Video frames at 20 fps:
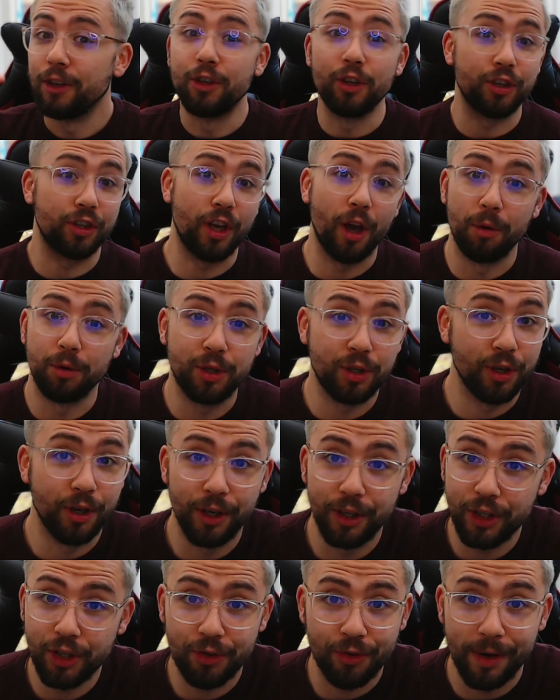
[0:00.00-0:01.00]
Just go
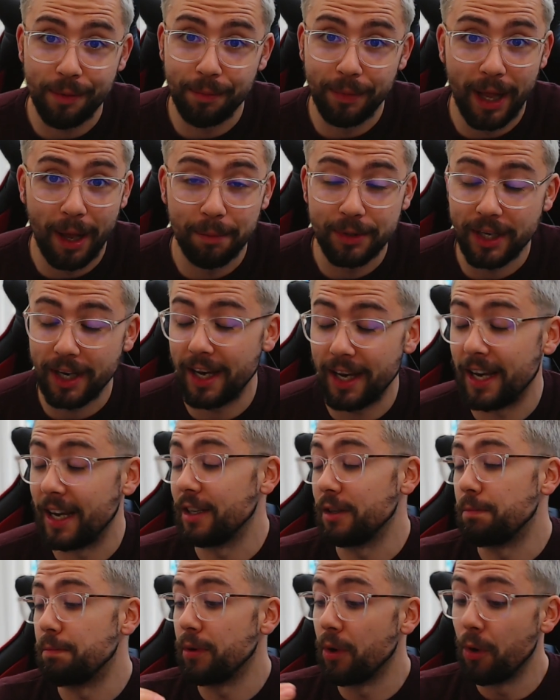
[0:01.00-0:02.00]
search Streamlabs.
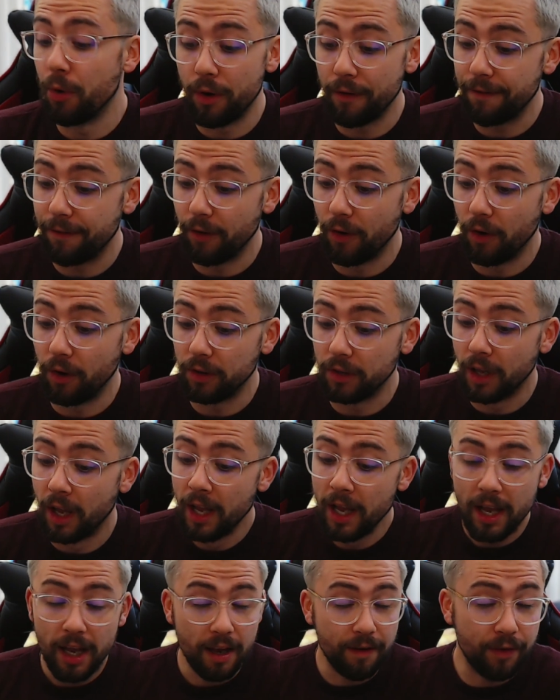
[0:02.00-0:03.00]
It is
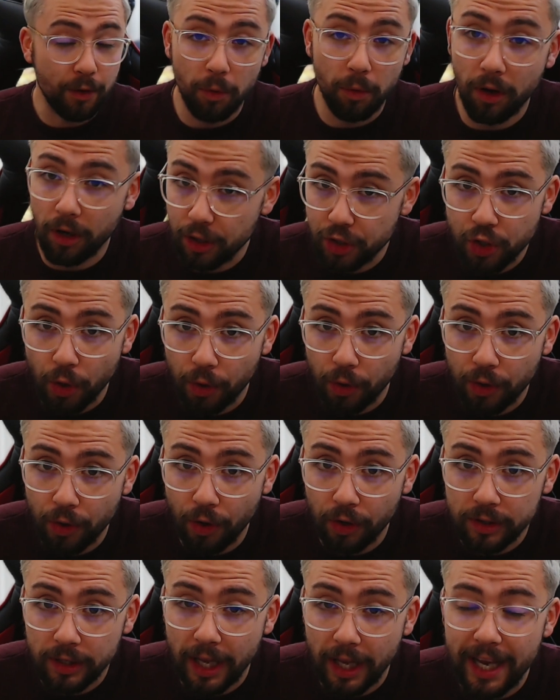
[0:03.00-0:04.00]
beautiful. If you want to
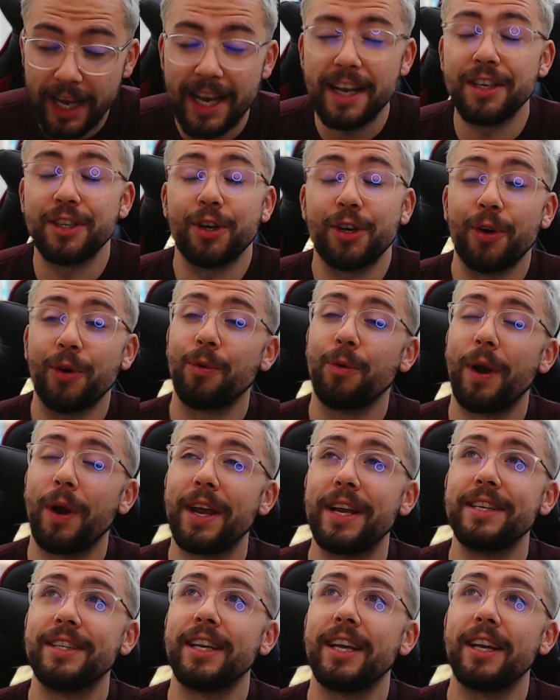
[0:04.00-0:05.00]
chuckle, it is
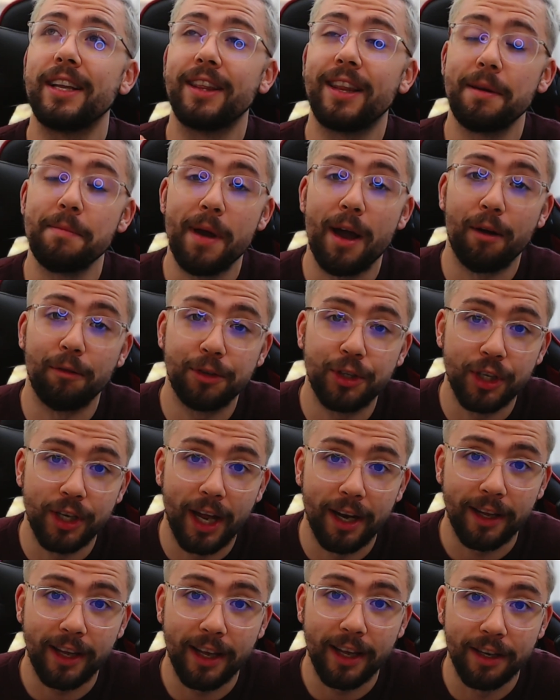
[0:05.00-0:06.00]
crazy the amount of
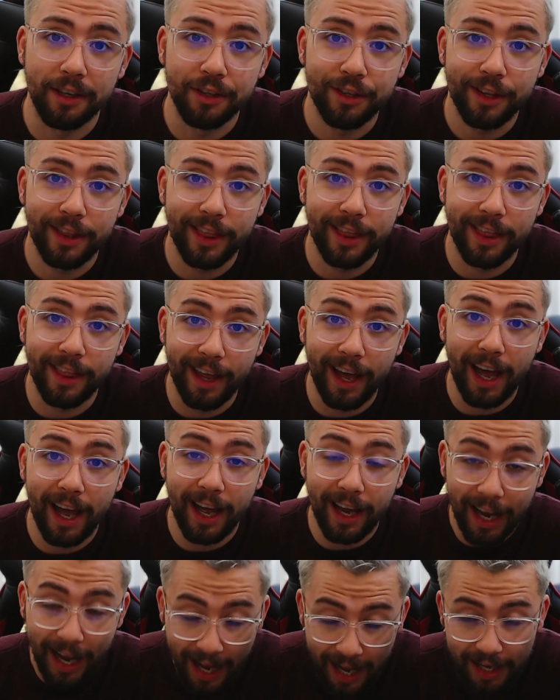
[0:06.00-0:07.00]
shenanigans
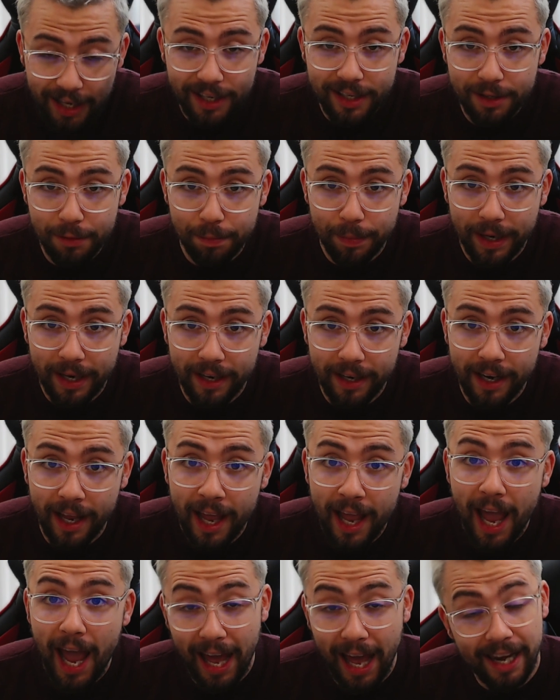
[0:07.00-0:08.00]
that has
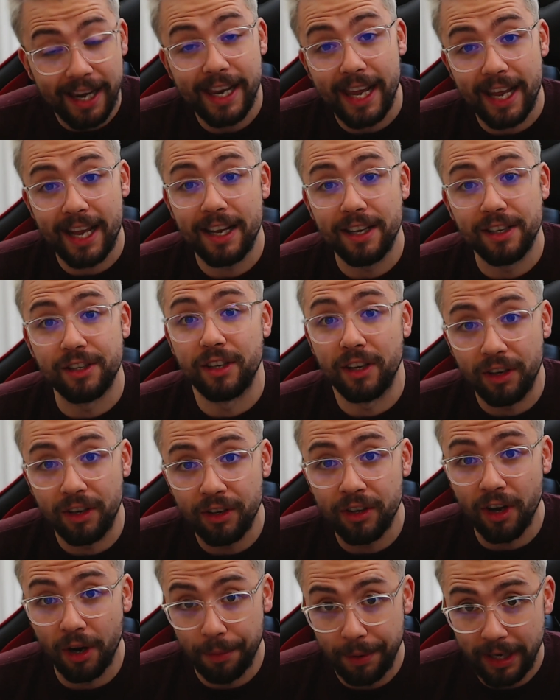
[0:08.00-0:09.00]
been and
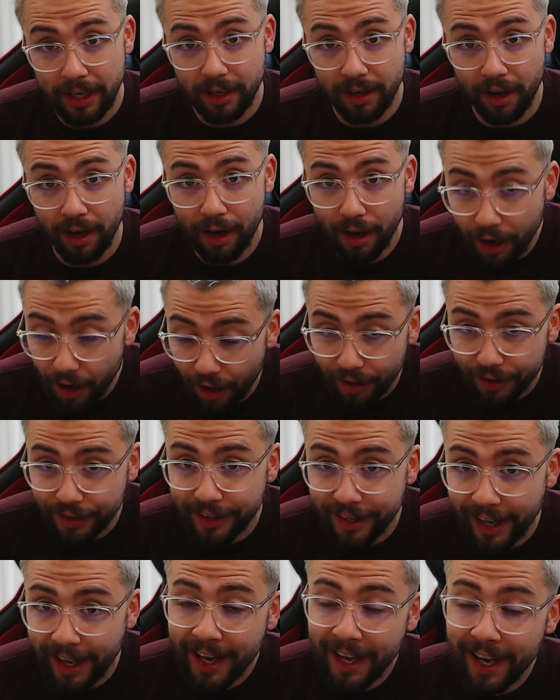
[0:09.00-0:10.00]
is going
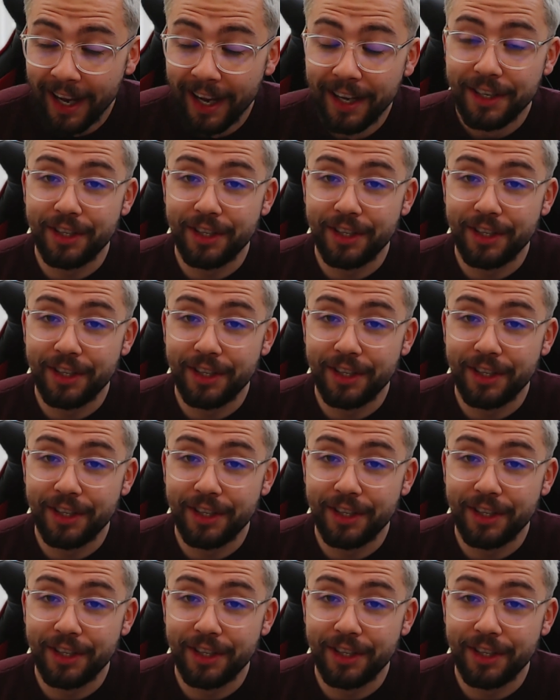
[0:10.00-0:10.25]
on.